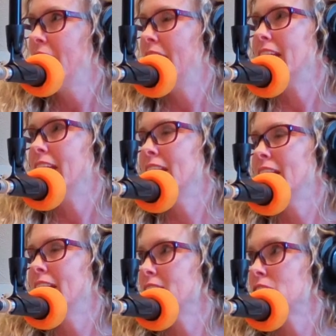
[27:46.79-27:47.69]
And he
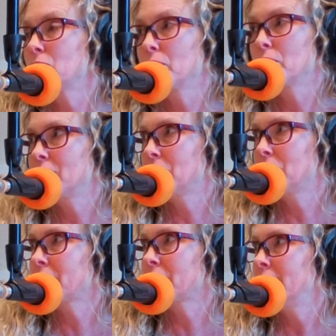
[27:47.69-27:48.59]
has three
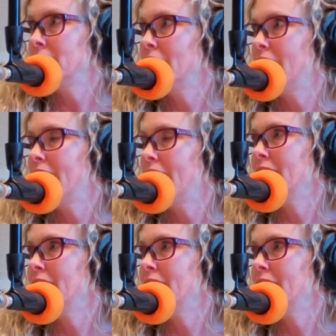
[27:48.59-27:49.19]
children. Mm-hmm.